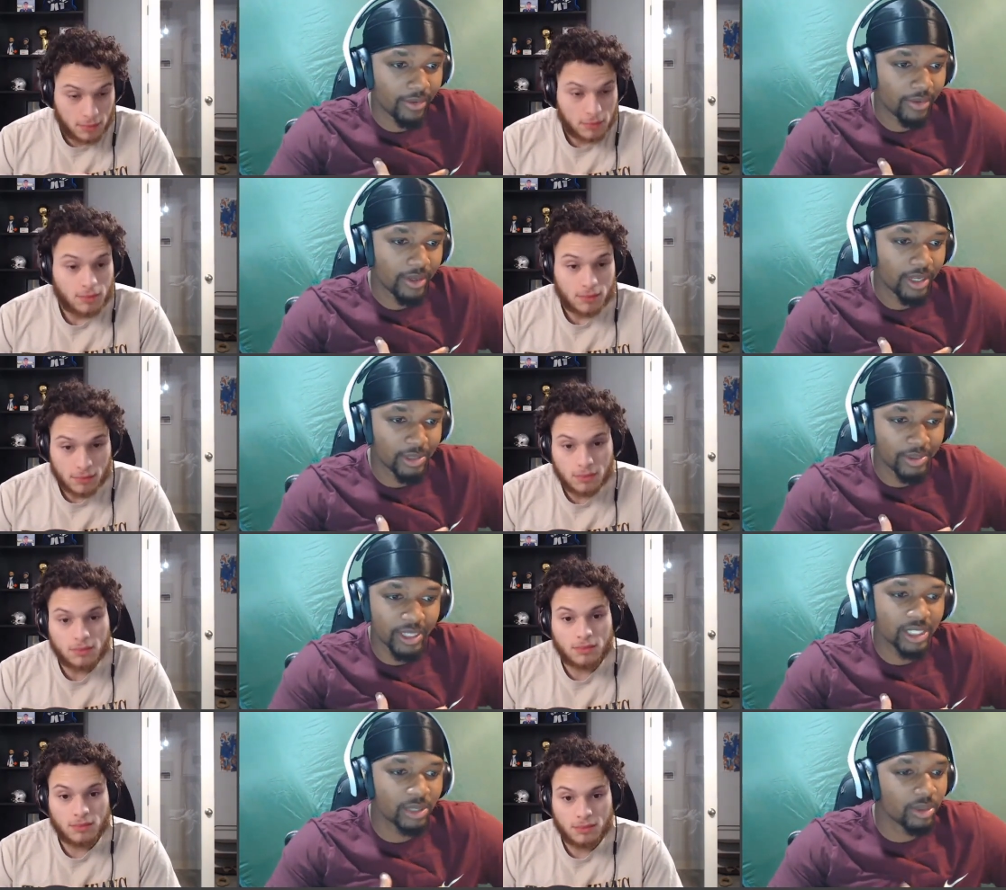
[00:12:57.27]

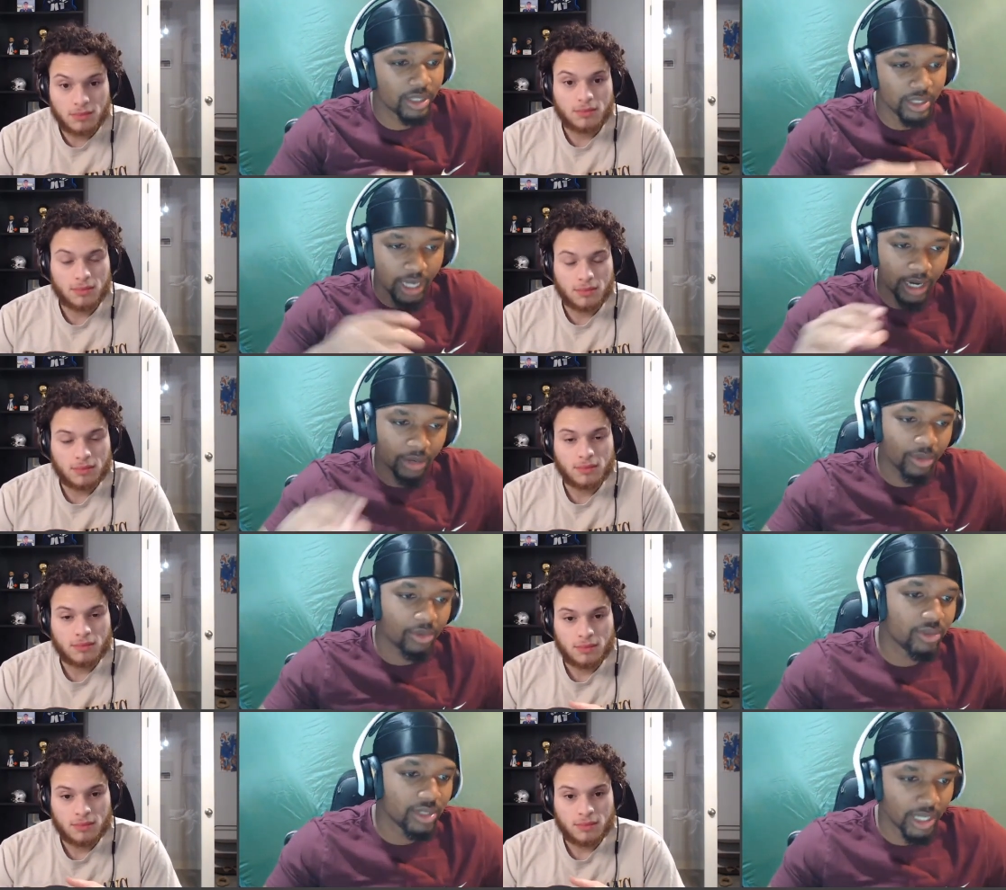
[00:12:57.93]
Speaker 1: especially mm-hmm. with the Doc
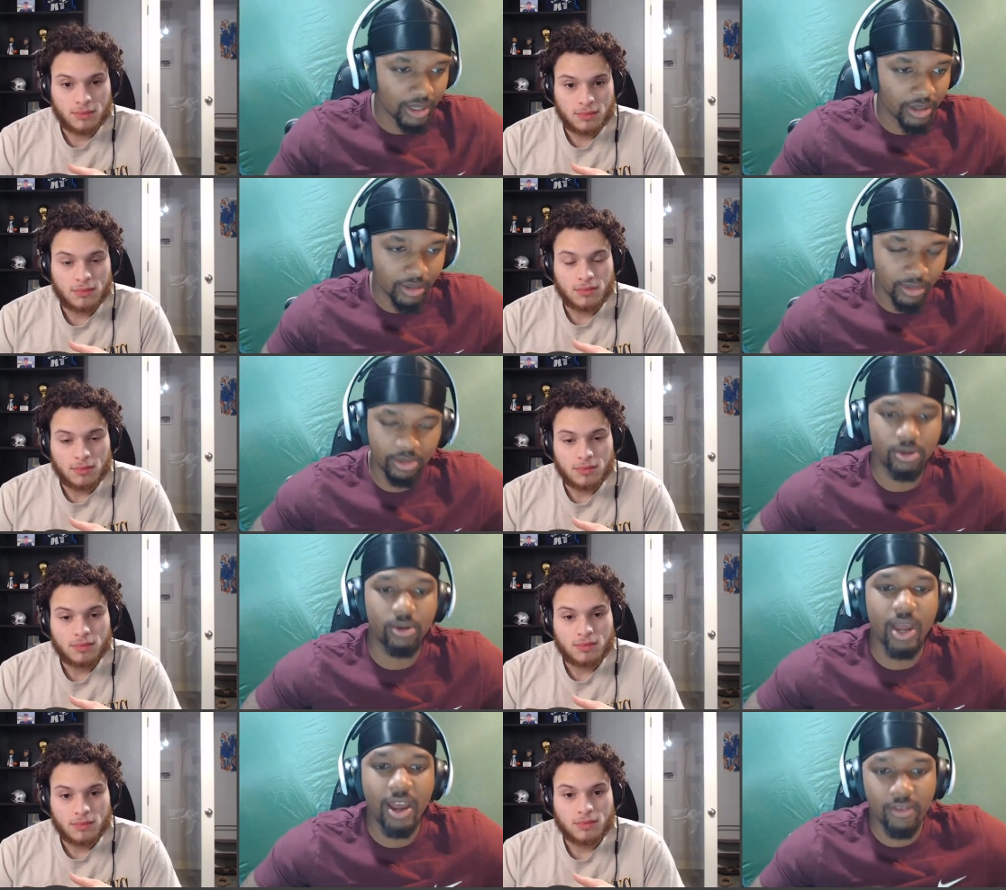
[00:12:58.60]
Rivers, like you know,
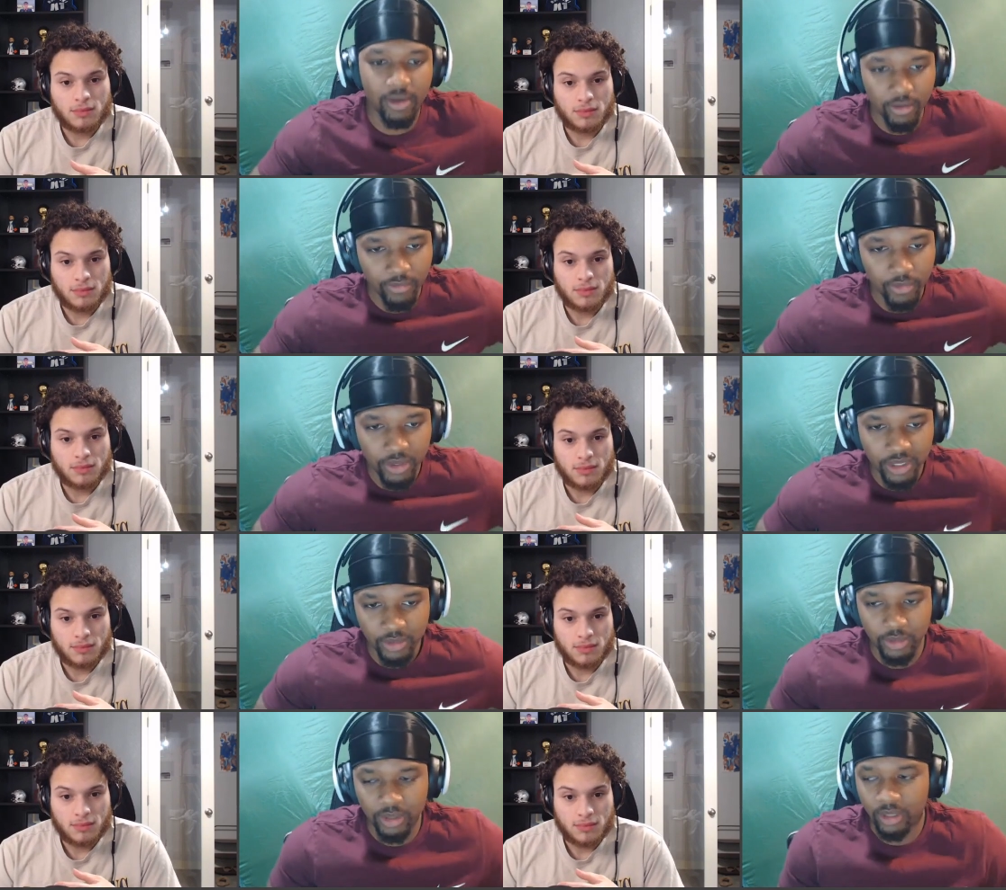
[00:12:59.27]
having a voice
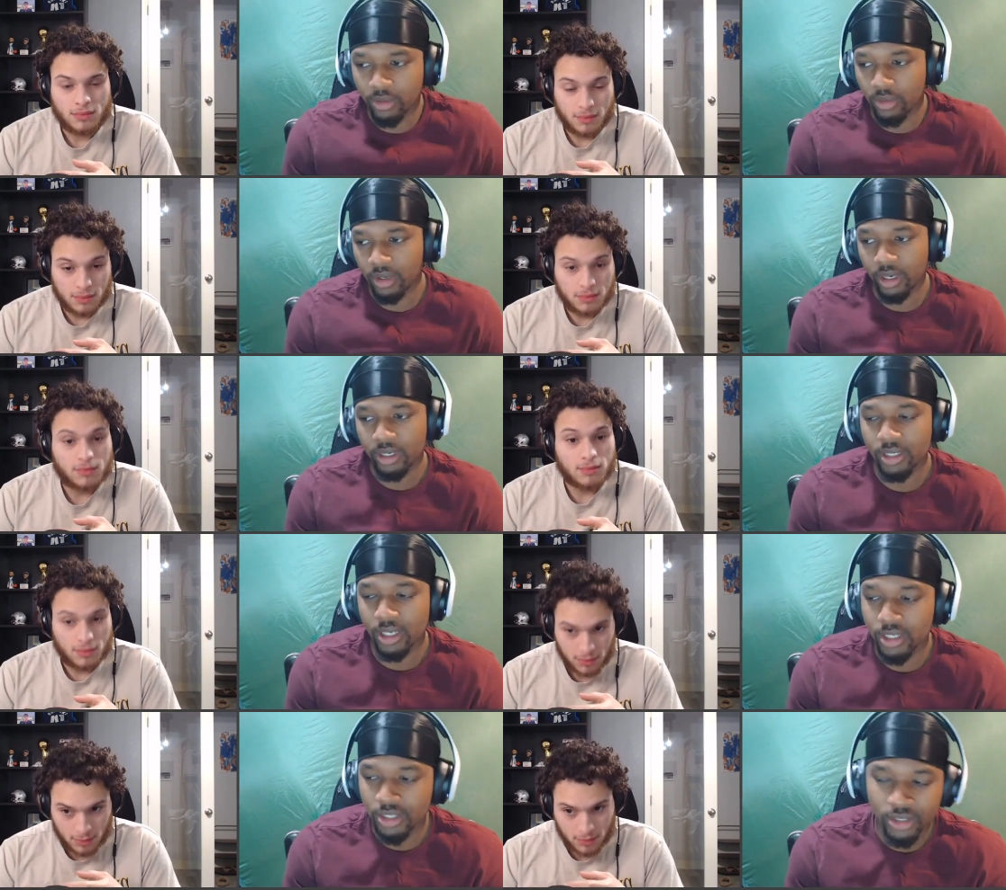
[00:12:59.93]
with the
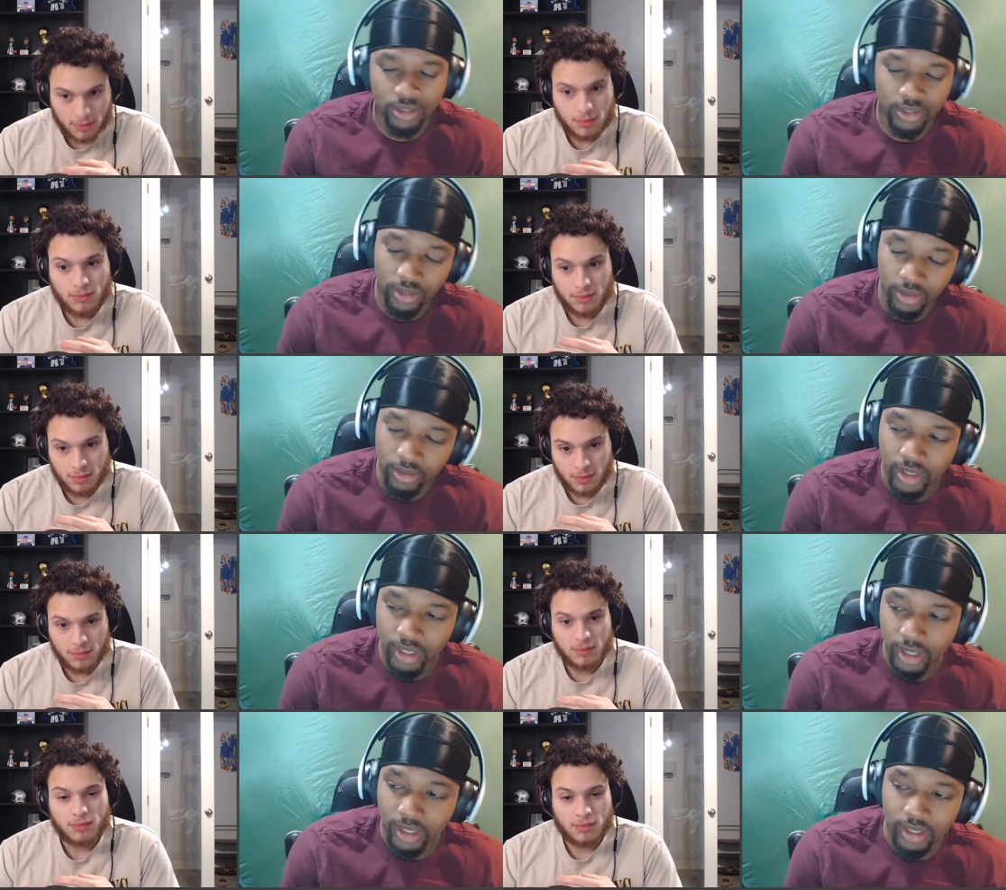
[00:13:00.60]
organization. So
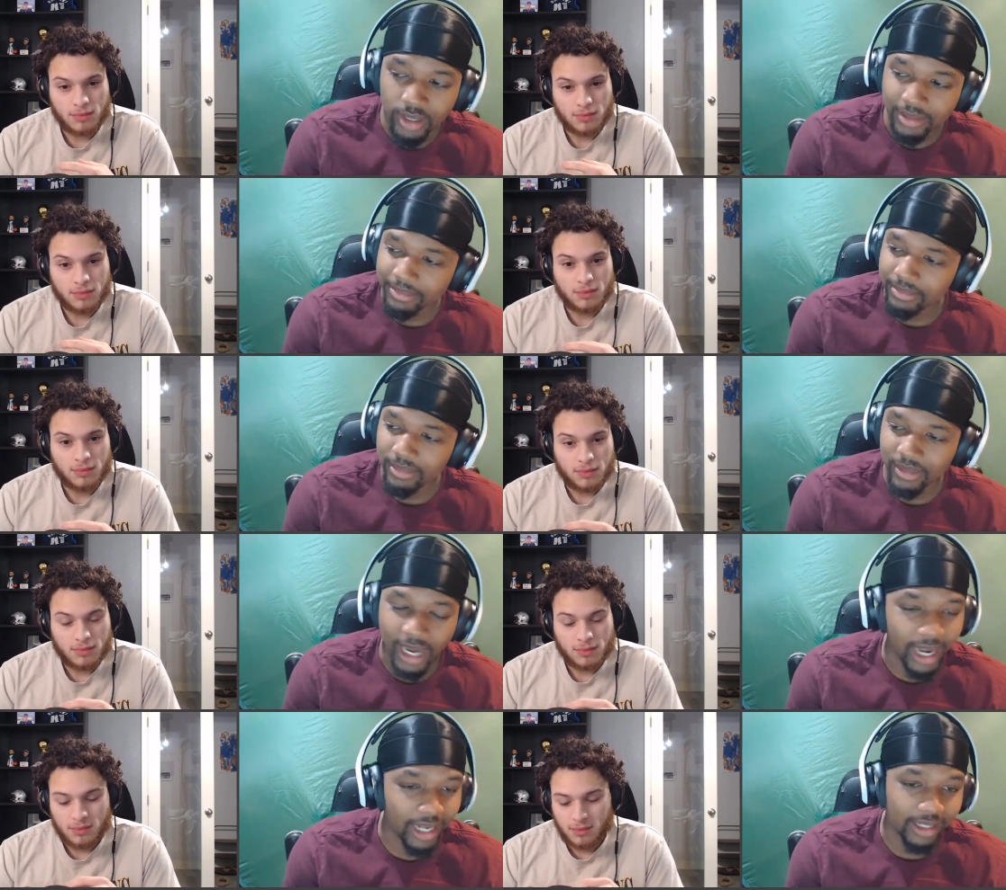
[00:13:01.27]

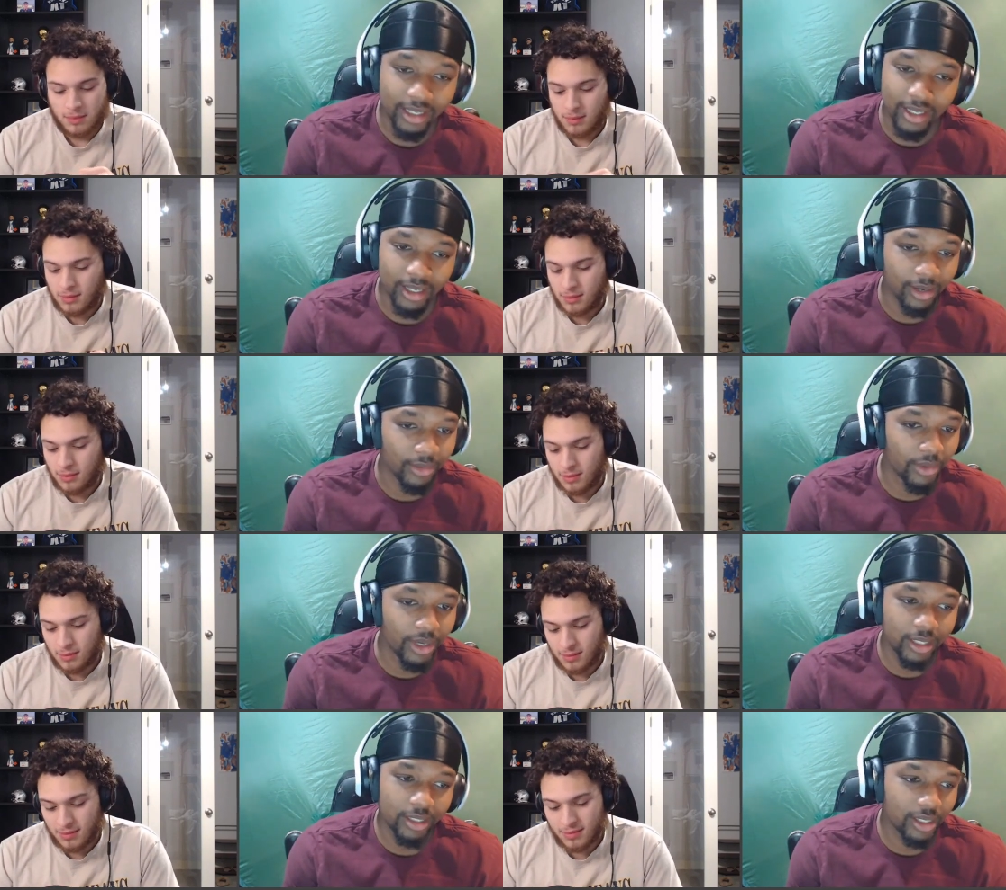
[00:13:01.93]
I can't
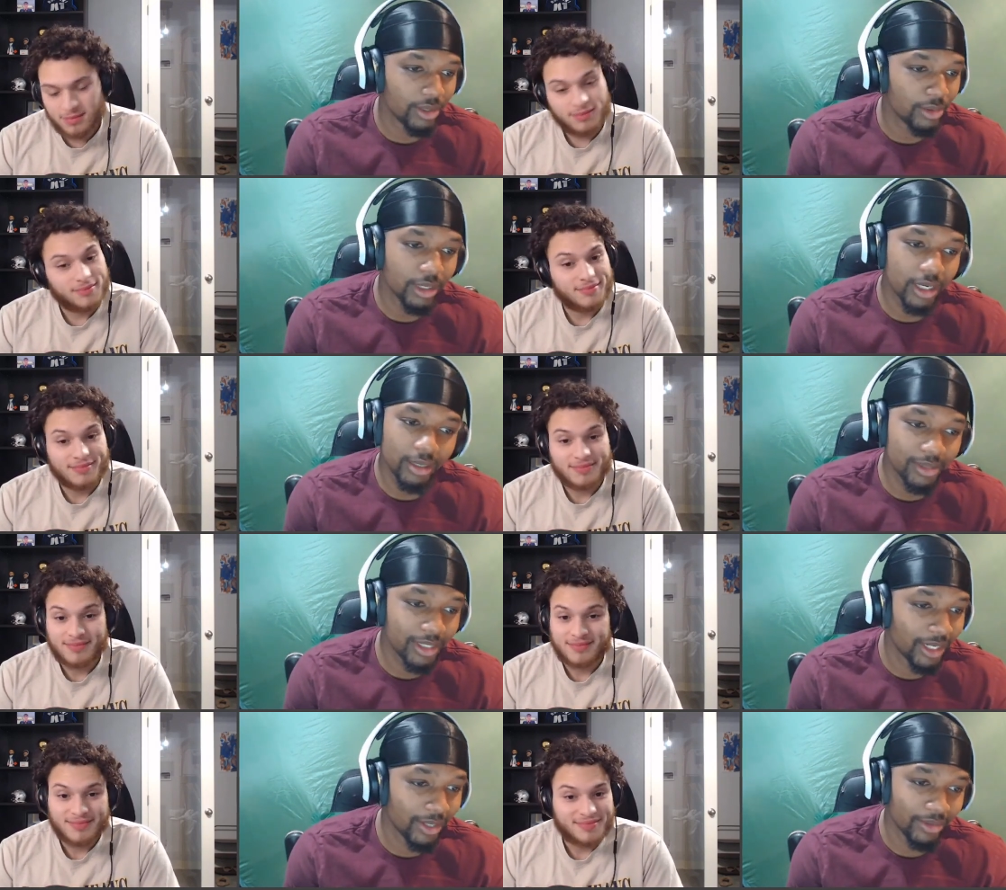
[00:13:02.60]
wait to hear what comes
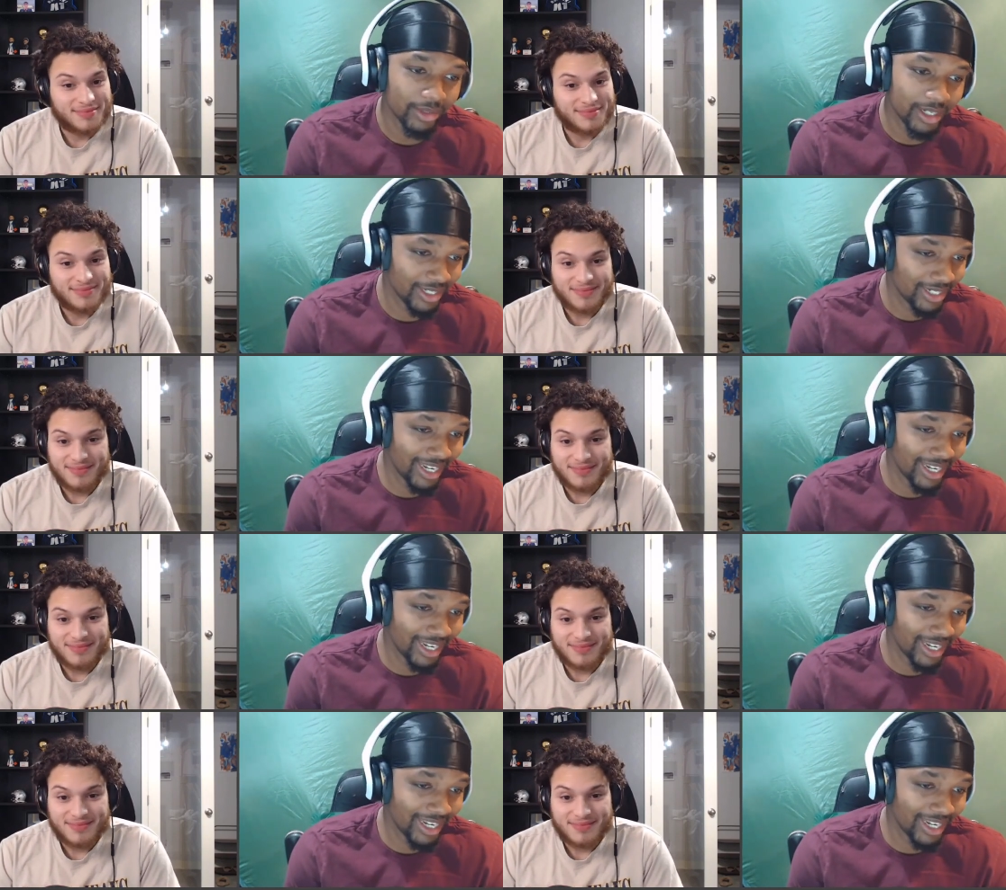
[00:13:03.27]
out because